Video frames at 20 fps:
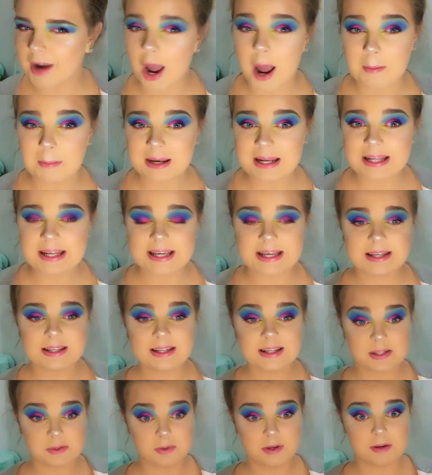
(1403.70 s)
I'm an idiot,
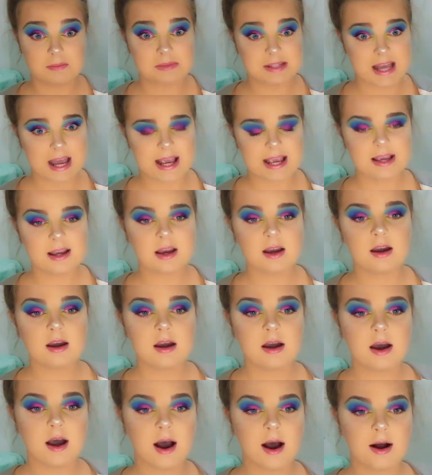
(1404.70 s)
is what I'm saying.
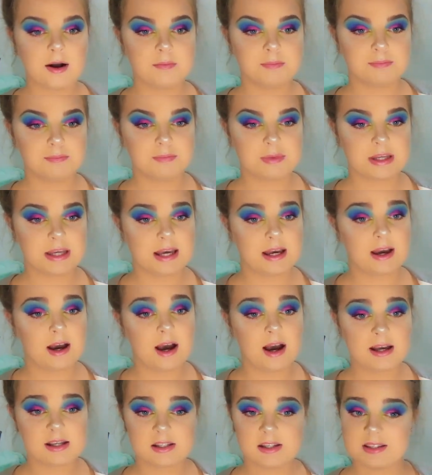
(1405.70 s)
Um, but yeah,
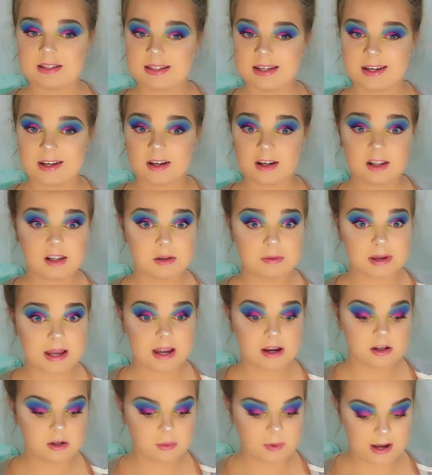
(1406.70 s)
as you can see, I got a little bit
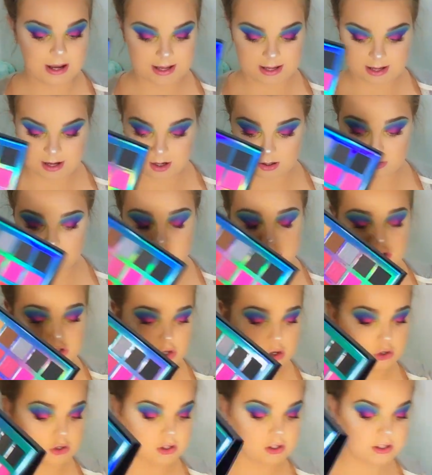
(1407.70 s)
carried away. I'll
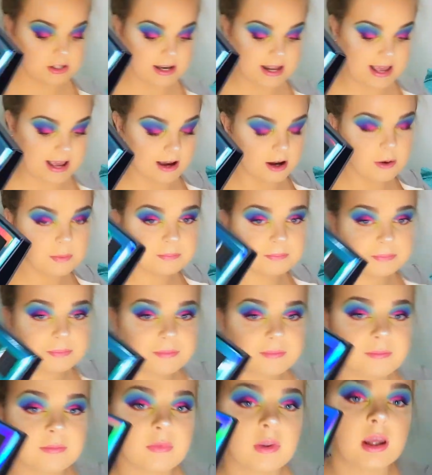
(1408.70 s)
show you now.
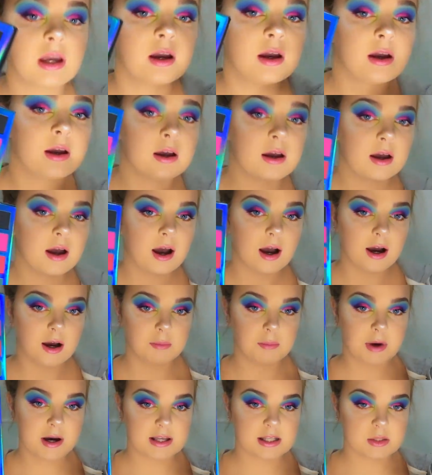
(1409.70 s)

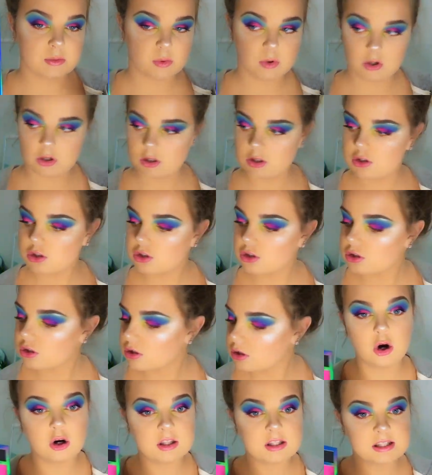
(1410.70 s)
Um, I
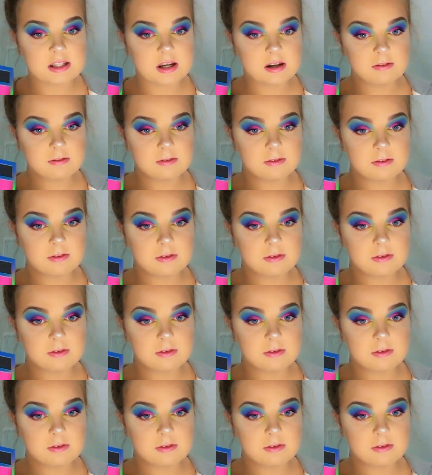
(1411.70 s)
swatched Hot Stuff,